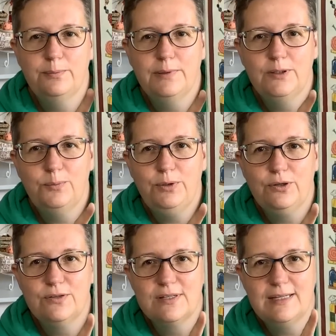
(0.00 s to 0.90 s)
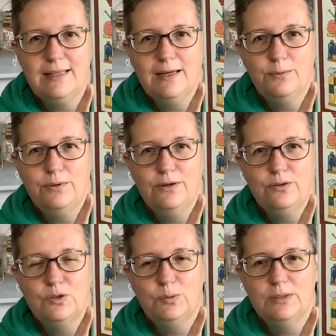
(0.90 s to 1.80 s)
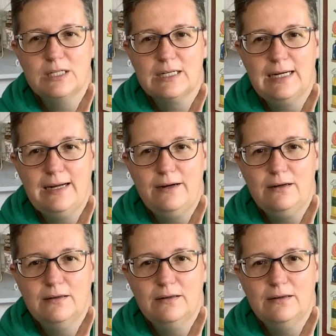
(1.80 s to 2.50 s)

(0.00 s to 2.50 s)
I hope you can see that without too much glare.